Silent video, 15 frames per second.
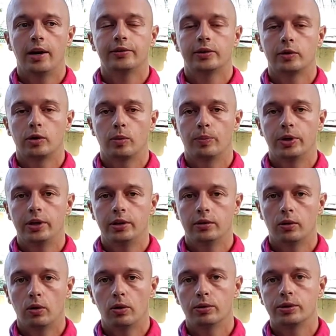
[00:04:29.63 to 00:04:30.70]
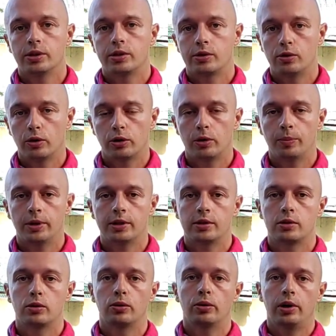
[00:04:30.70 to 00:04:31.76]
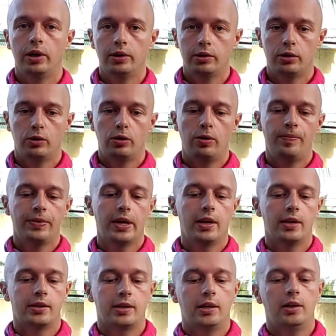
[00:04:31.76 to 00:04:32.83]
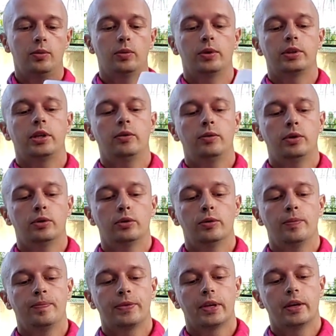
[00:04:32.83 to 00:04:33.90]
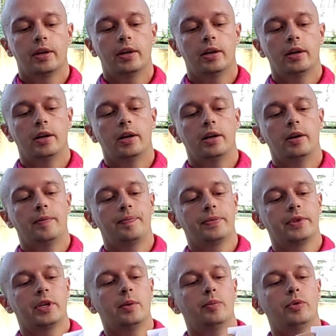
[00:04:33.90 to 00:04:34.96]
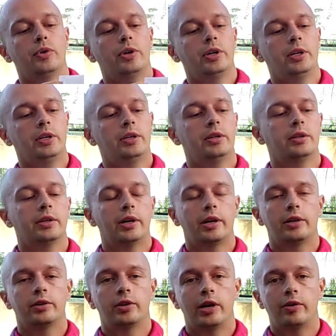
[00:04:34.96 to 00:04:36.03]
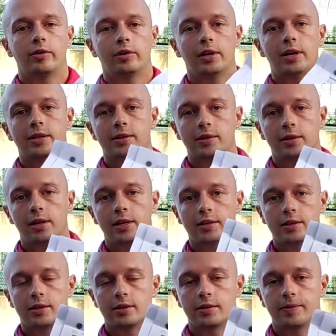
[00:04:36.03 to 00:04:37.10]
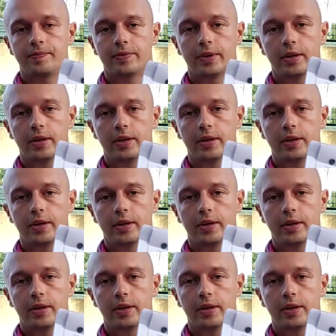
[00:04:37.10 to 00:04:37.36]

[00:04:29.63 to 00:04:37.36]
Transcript: After you bring all these documents to LTO, they will give you temporary driver license.